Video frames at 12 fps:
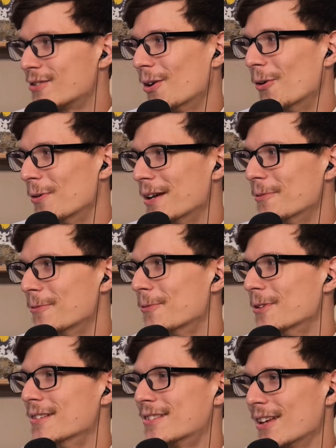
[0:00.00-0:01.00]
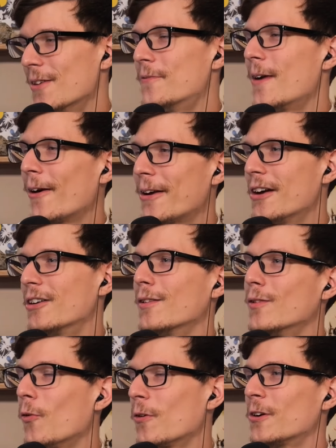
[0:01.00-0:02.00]
So it was a very
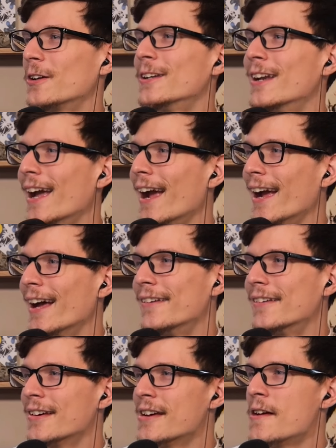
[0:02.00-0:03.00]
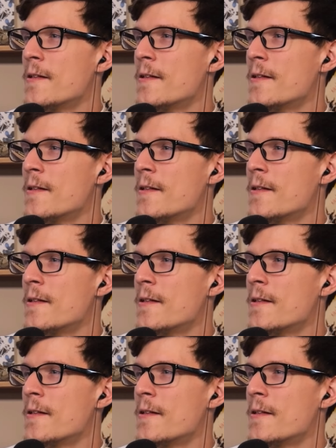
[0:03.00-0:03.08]
alluring and